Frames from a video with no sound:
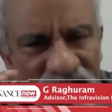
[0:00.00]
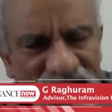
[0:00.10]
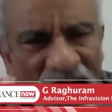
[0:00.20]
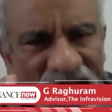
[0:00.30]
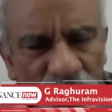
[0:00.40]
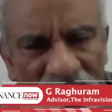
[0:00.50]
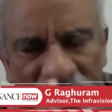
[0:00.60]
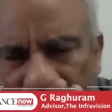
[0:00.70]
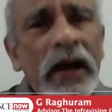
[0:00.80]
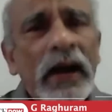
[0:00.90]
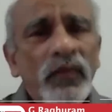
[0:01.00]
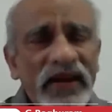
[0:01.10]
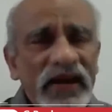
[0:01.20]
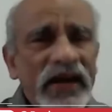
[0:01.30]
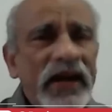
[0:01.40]
desirable.
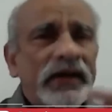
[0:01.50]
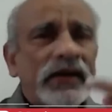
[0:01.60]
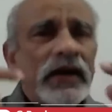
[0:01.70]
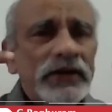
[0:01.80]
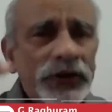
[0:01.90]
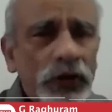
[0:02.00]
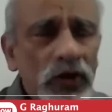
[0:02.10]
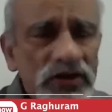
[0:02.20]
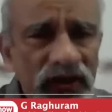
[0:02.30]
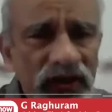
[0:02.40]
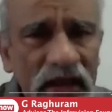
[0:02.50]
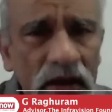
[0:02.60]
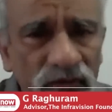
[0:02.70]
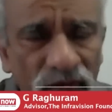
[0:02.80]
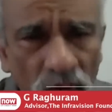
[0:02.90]
We need continuous
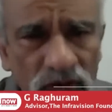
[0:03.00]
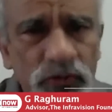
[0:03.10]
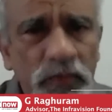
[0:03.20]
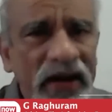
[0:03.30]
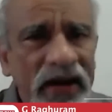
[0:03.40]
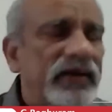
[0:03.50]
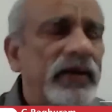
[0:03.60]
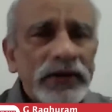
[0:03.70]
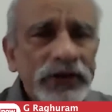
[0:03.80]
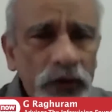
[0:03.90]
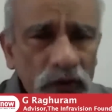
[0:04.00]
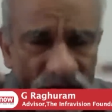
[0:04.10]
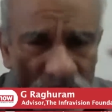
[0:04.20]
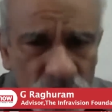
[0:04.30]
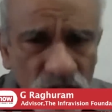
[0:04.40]
reinforcement,
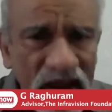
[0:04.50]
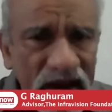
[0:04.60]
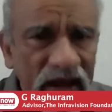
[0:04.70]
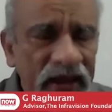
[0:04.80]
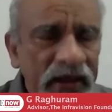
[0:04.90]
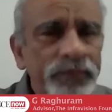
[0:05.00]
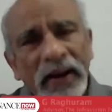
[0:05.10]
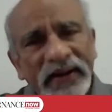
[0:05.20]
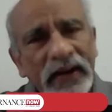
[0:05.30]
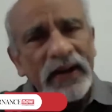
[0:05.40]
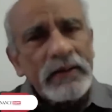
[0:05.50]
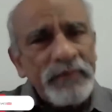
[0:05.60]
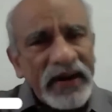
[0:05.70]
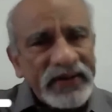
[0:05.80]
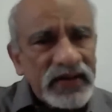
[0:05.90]
continuous training, better and
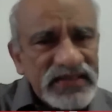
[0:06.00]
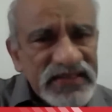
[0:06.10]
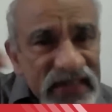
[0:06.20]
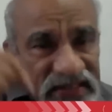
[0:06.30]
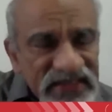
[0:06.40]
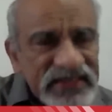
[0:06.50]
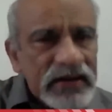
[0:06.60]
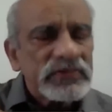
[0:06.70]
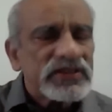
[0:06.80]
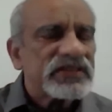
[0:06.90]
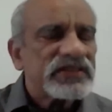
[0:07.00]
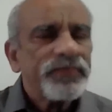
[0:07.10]
better systems.